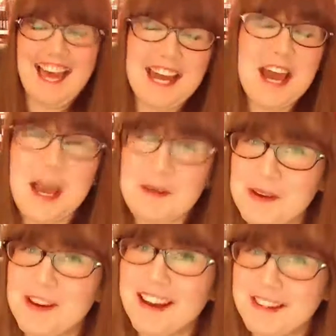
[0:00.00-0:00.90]
And I hope
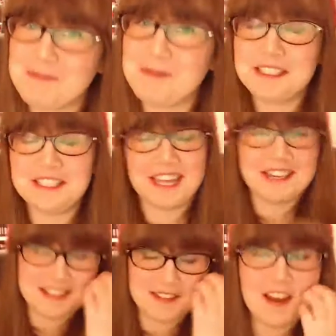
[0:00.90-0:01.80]
you guys
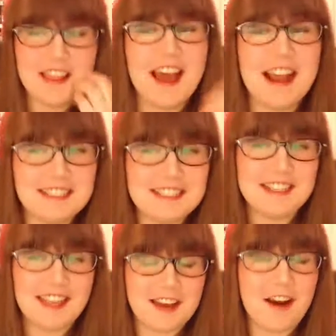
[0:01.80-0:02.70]
appreciated the fact that I
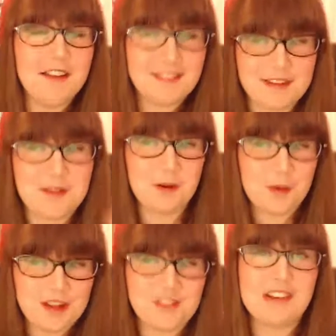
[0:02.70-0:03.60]
did answer your
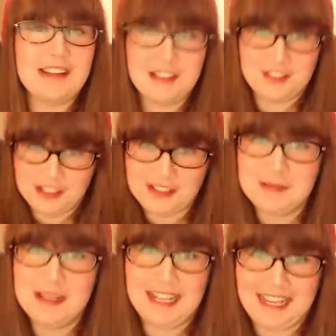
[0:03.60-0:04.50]
question
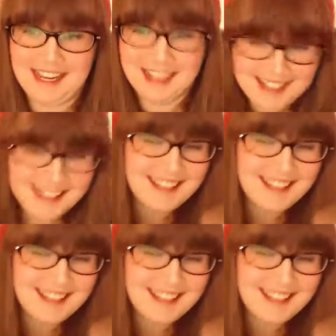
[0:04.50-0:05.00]
legitimately.